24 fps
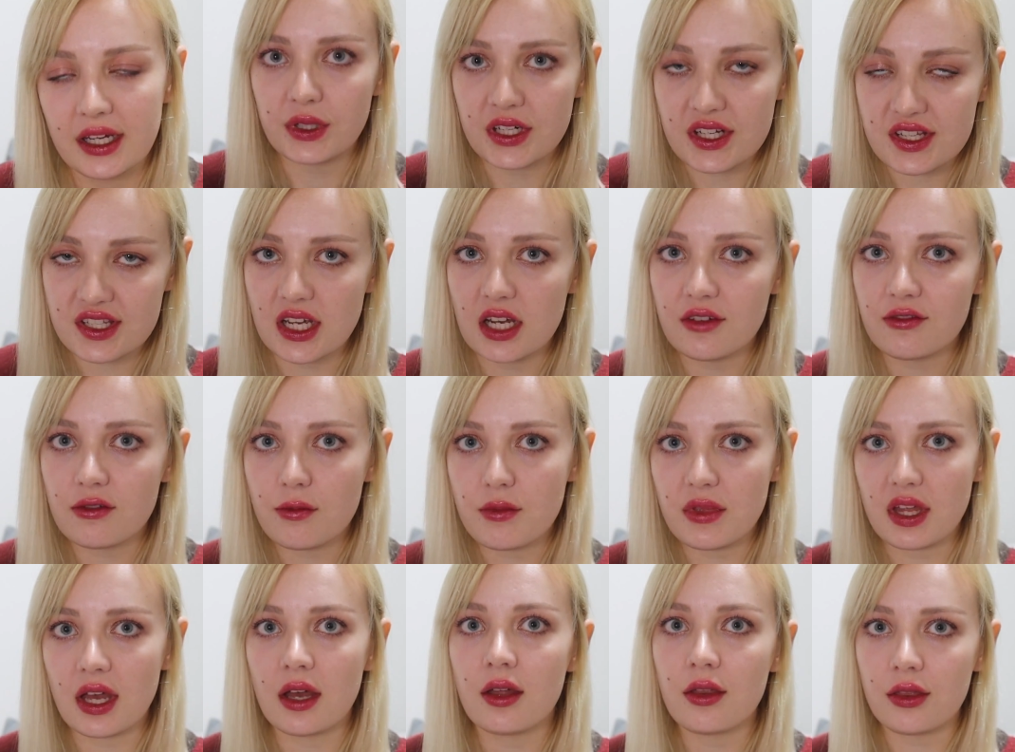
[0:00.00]
But aside
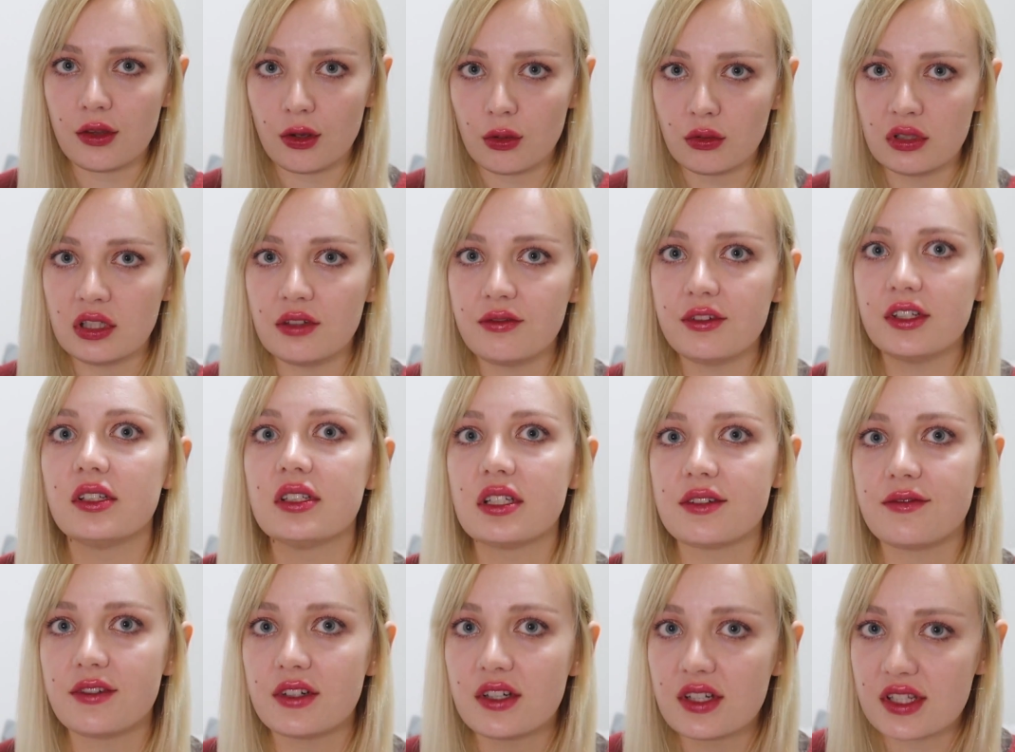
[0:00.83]
from that, the only real
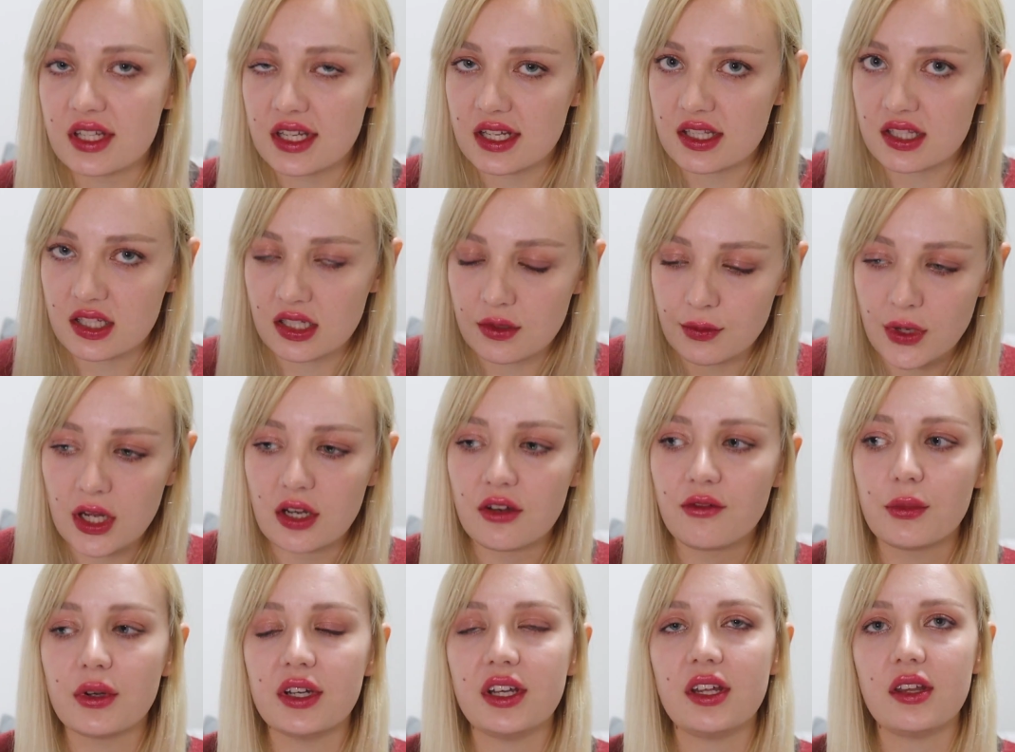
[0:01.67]
difference is the amount
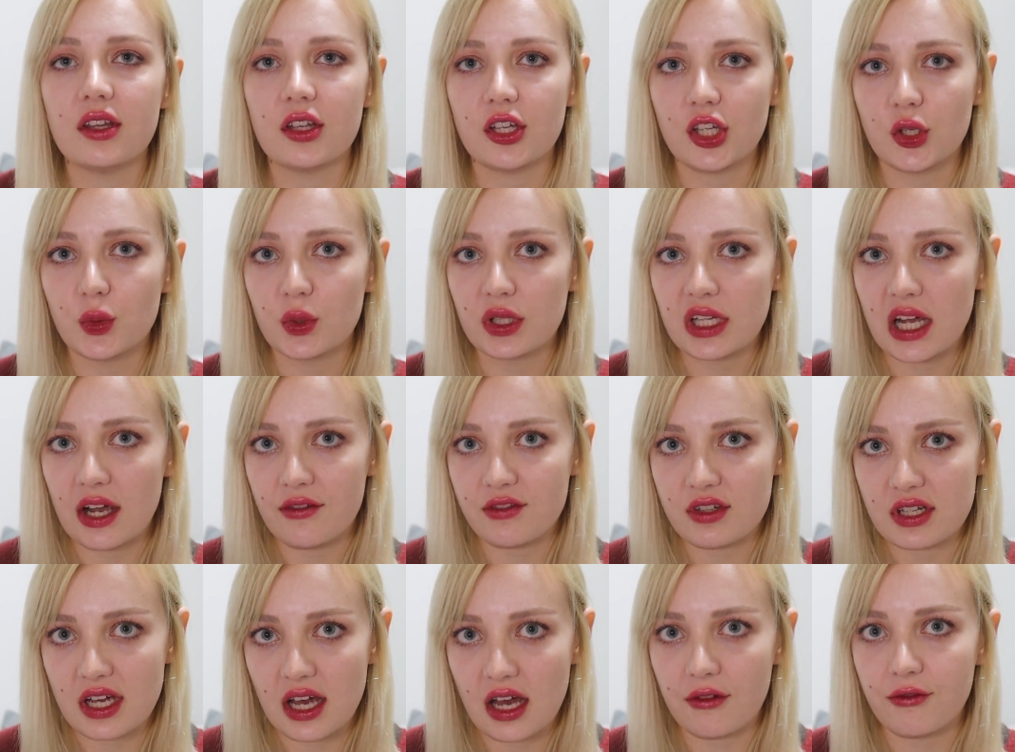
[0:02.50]
of money that you will have
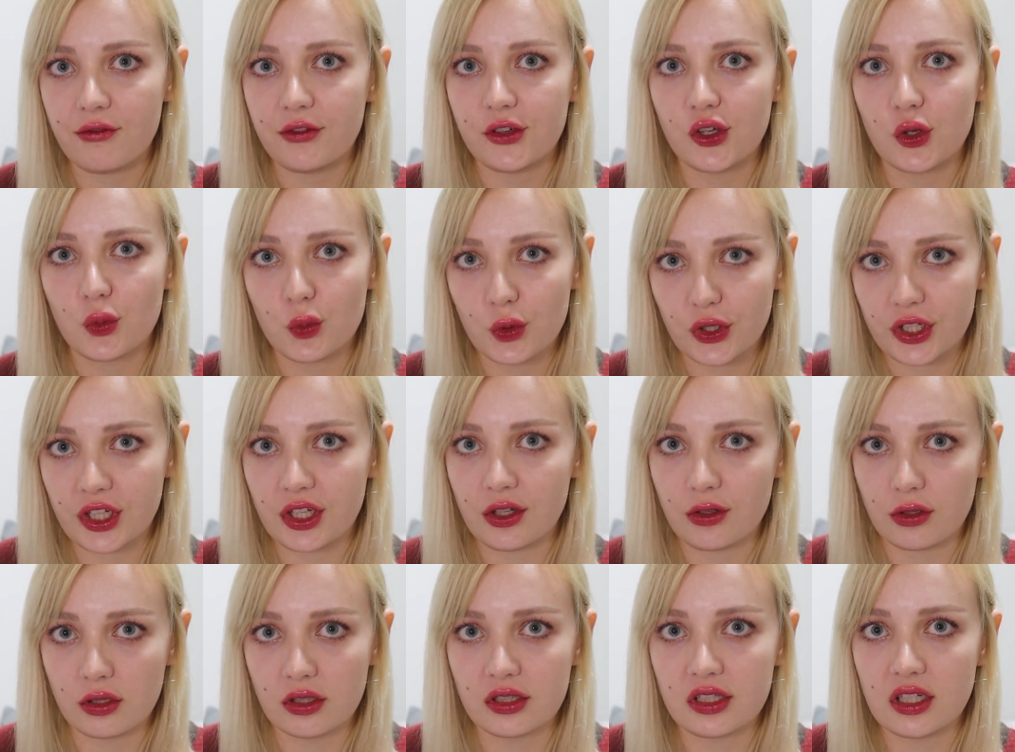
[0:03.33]
to have for your
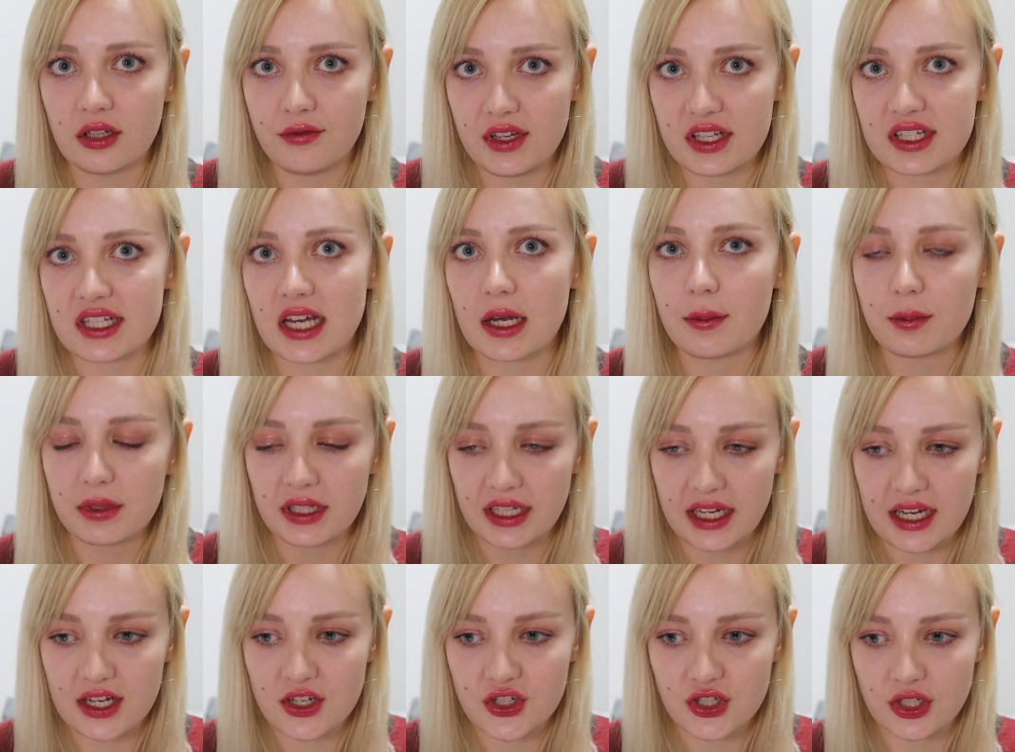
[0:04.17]
working holiday visa
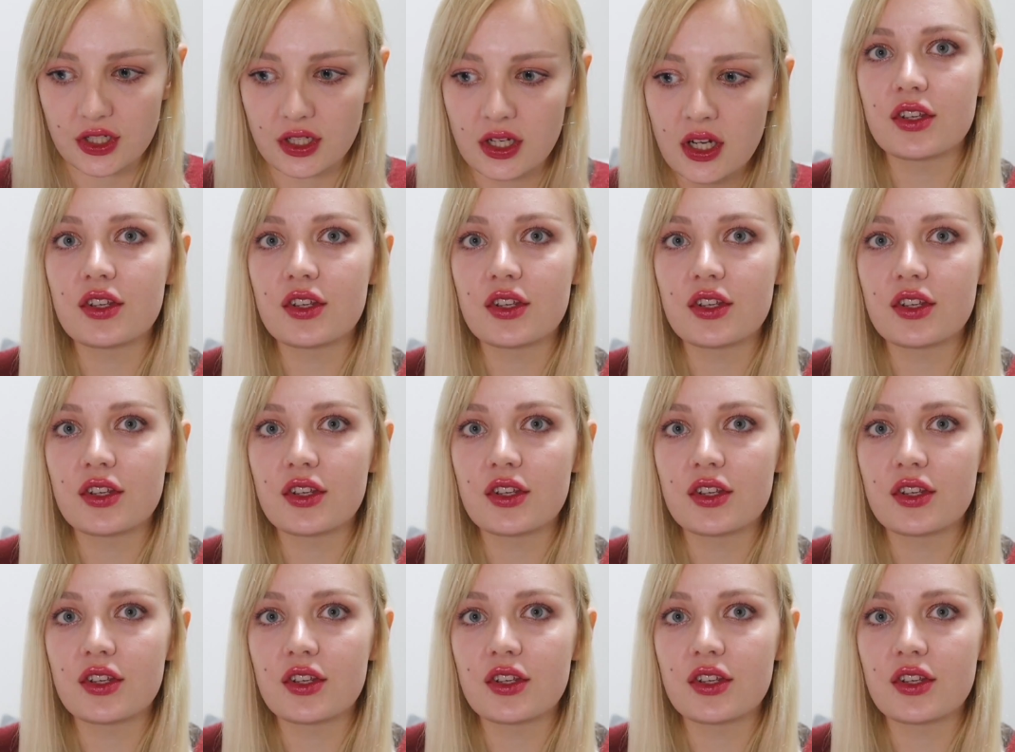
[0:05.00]
application.